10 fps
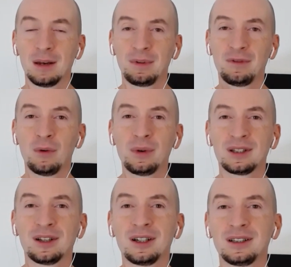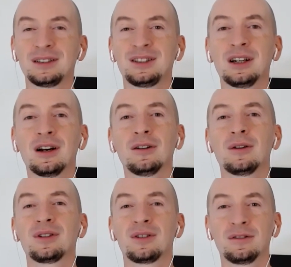Before we start, check out
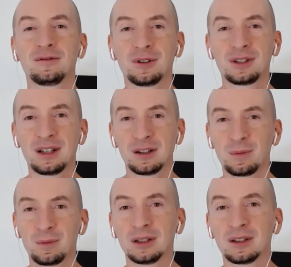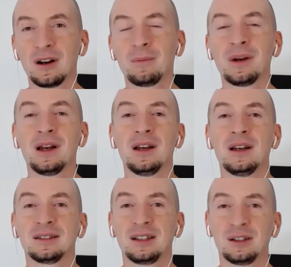our software, sellerboard.com.
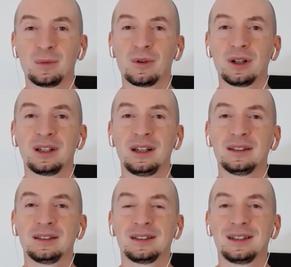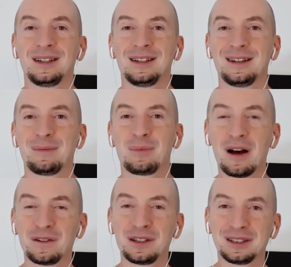Sellerboard is a
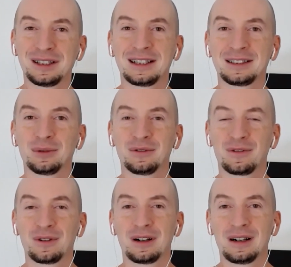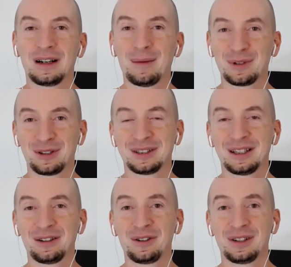profit analytics tool for Amazon
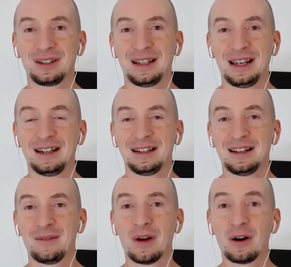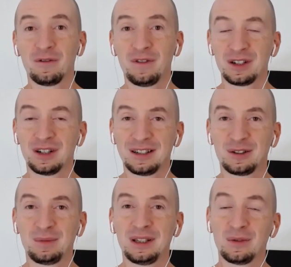sellers, and our vision
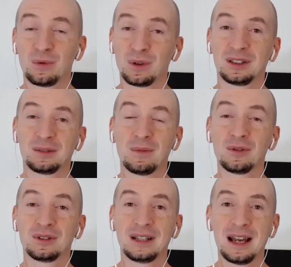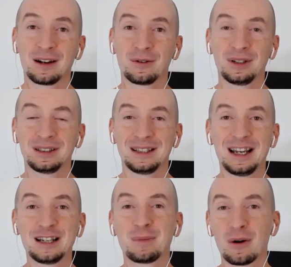is to be the world's most accurate
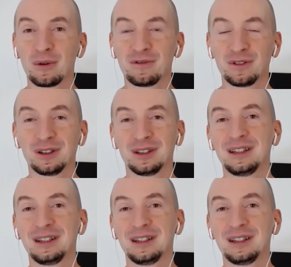and powerful